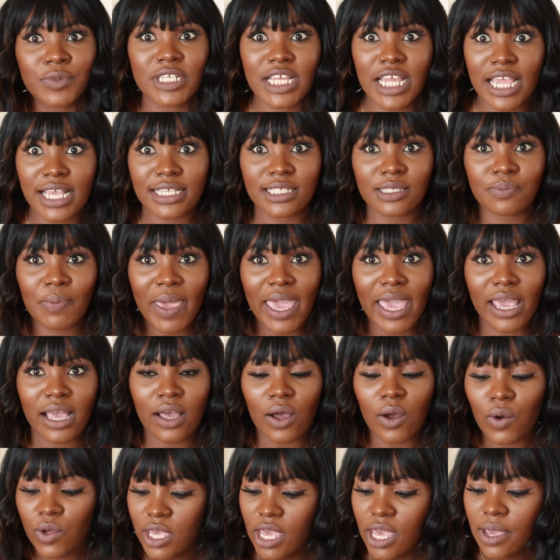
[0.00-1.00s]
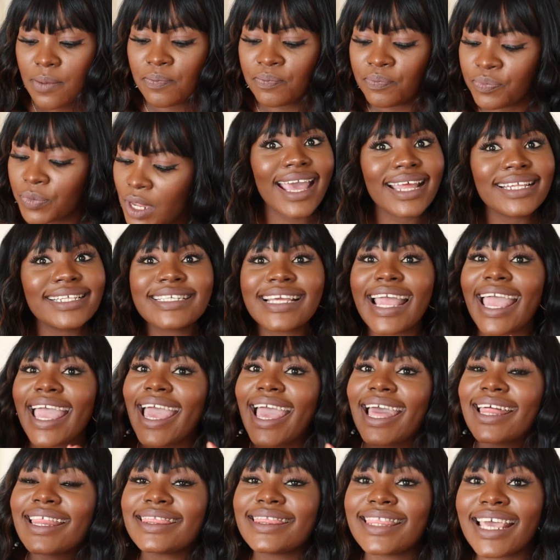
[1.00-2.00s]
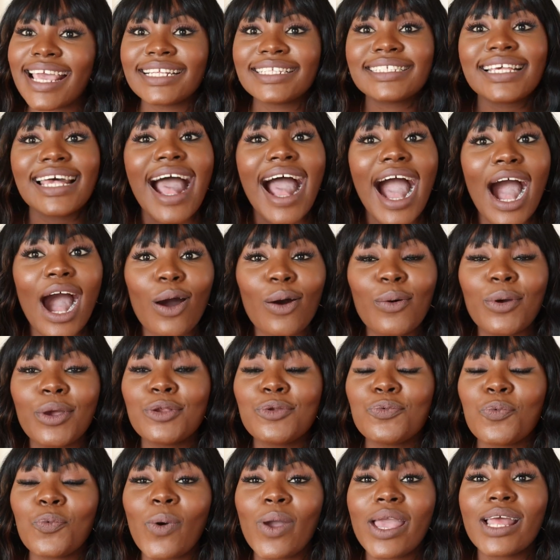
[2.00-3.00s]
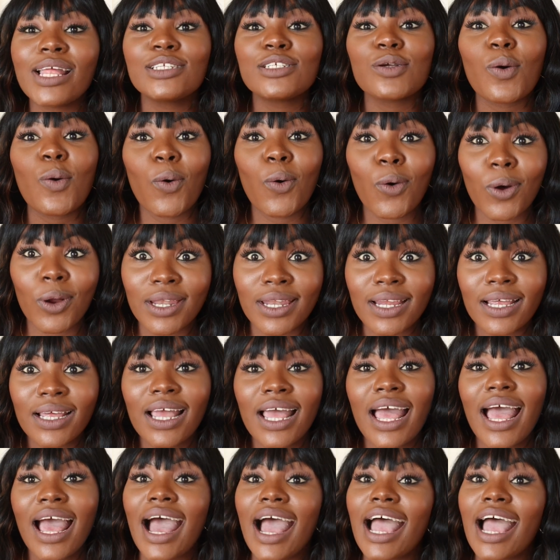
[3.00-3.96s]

days back, okay? And that's how it went on.